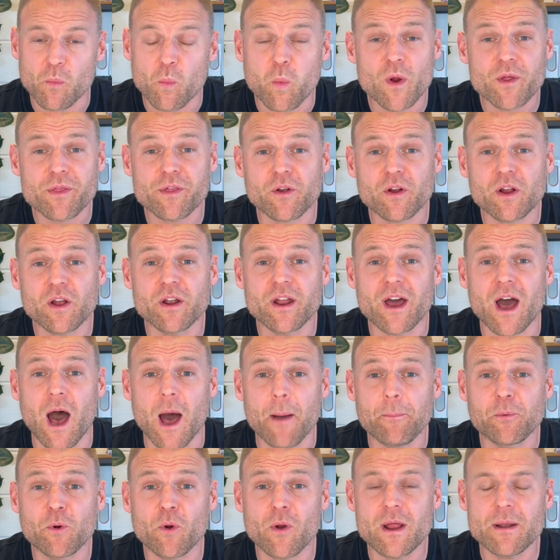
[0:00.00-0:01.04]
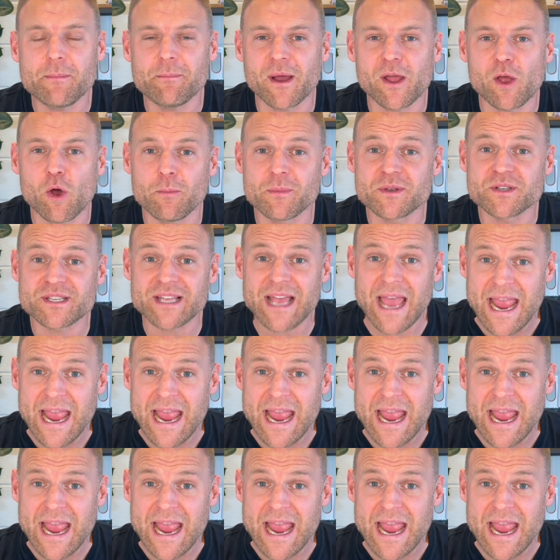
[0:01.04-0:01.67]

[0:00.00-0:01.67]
where they're going to upgrade my almost